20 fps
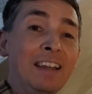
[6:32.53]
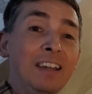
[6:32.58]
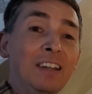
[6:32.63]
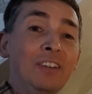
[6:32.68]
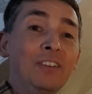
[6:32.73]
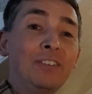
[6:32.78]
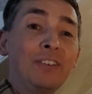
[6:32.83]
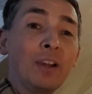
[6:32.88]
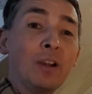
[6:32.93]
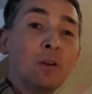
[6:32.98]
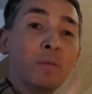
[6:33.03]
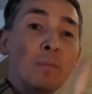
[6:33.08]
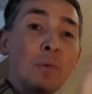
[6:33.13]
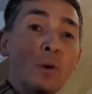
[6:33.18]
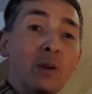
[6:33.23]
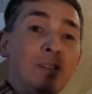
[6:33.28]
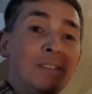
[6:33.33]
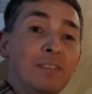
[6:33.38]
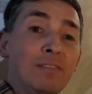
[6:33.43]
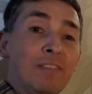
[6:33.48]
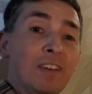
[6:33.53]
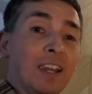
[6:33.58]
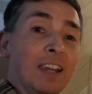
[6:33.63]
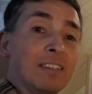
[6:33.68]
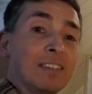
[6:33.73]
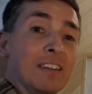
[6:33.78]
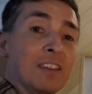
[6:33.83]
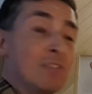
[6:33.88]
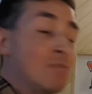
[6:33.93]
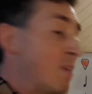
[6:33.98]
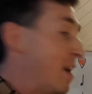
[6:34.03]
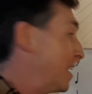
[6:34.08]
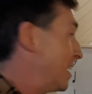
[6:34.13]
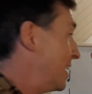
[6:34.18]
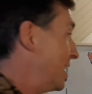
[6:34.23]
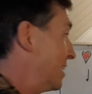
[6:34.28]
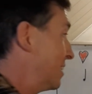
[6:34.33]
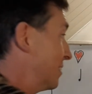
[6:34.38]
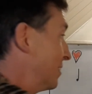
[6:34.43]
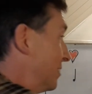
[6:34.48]
So pointy fingers at the
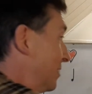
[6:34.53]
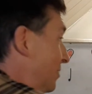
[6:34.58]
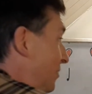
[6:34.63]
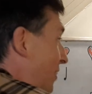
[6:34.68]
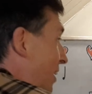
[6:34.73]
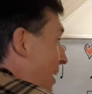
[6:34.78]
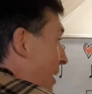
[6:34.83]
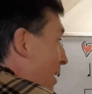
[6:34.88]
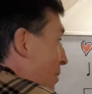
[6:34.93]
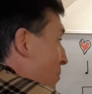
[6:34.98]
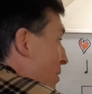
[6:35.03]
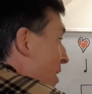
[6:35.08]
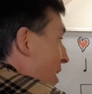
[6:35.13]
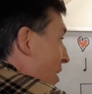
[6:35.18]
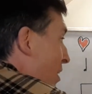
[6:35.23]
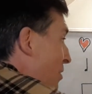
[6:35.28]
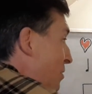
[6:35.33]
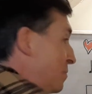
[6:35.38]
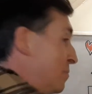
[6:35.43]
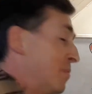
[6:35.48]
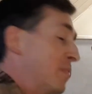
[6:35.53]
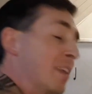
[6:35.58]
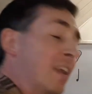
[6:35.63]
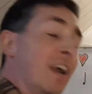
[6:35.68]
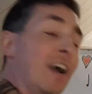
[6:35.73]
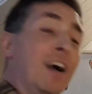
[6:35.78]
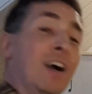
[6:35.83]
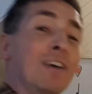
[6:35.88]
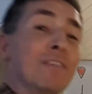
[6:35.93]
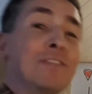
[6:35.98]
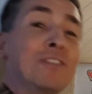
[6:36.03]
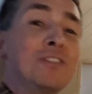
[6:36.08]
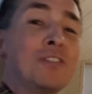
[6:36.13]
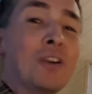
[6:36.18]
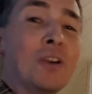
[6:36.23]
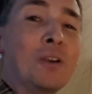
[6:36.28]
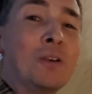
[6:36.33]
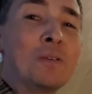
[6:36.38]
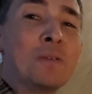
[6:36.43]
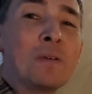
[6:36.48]
ready. Here we go. After
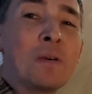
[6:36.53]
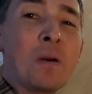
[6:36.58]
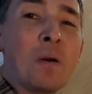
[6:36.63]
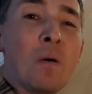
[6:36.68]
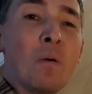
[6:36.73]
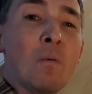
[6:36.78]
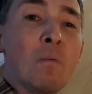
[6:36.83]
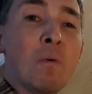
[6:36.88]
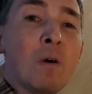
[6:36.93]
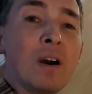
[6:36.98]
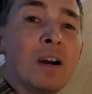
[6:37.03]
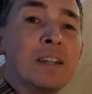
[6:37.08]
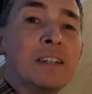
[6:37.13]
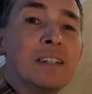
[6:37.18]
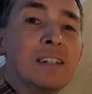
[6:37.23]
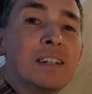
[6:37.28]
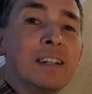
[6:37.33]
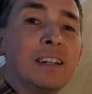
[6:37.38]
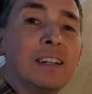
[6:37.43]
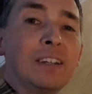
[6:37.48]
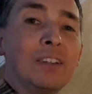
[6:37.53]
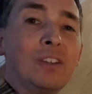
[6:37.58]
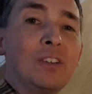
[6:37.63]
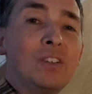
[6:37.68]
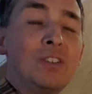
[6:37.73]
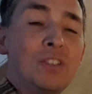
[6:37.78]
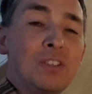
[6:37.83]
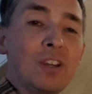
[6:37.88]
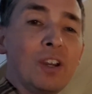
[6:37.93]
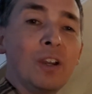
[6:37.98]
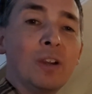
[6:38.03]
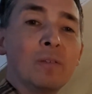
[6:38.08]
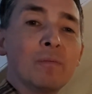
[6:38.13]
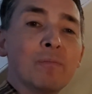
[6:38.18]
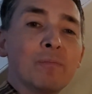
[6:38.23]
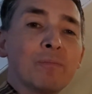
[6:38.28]
2. 1, 2.